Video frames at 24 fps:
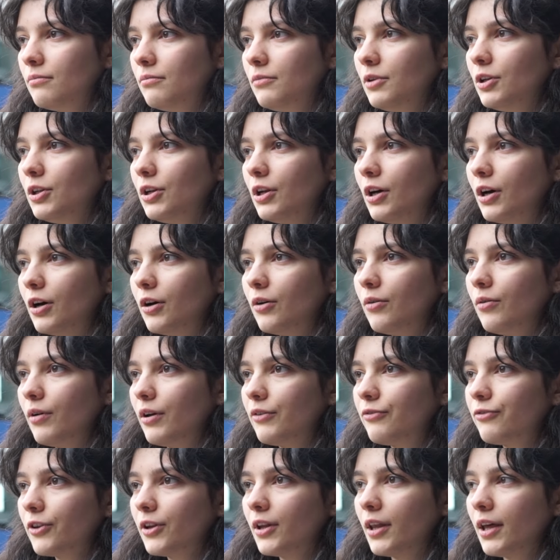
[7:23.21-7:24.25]
you know, I
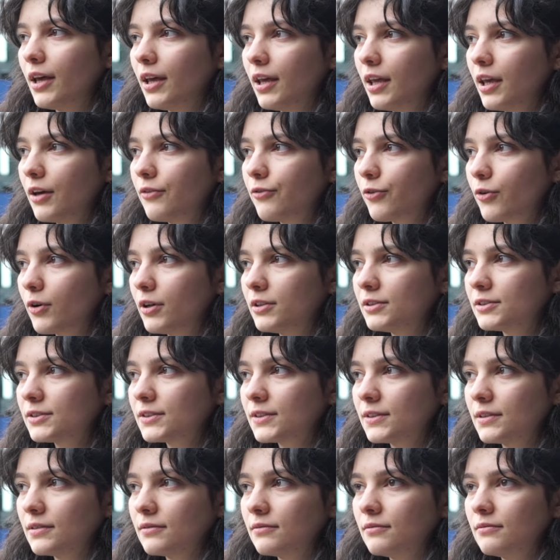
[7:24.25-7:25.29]
feel like everyone
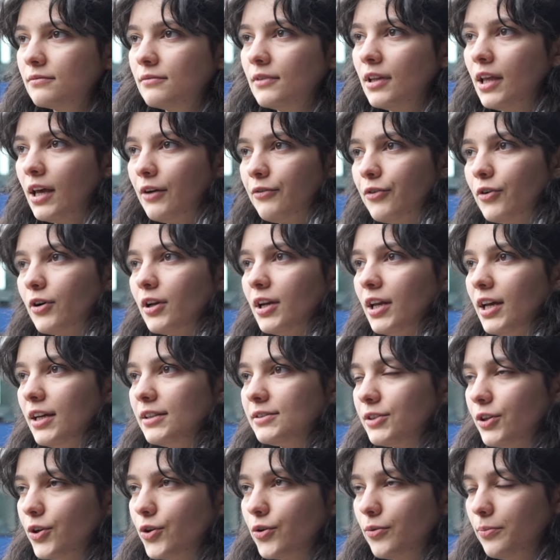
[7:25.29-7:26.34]

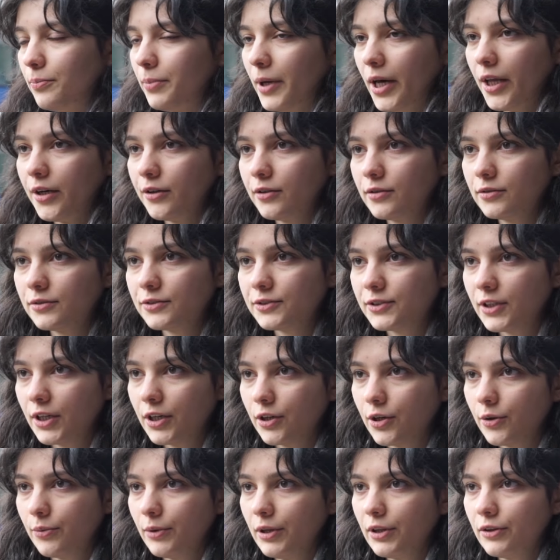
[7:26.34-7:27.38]
has their own battles they're
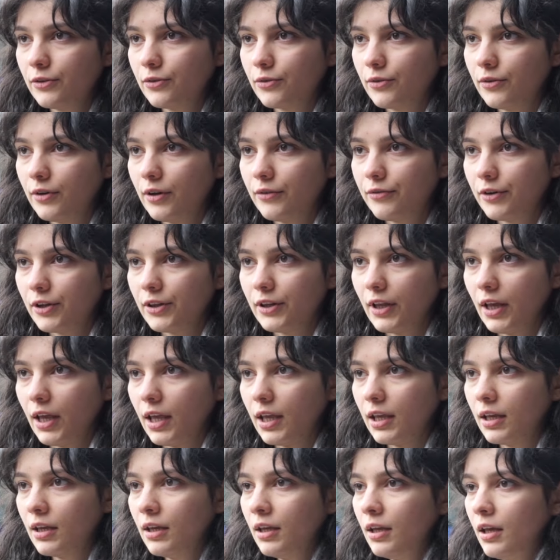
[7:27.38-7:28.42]
going through every
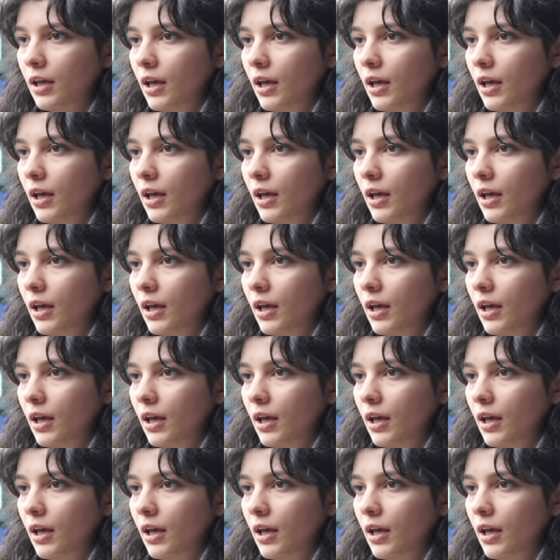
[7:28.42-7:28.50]
day.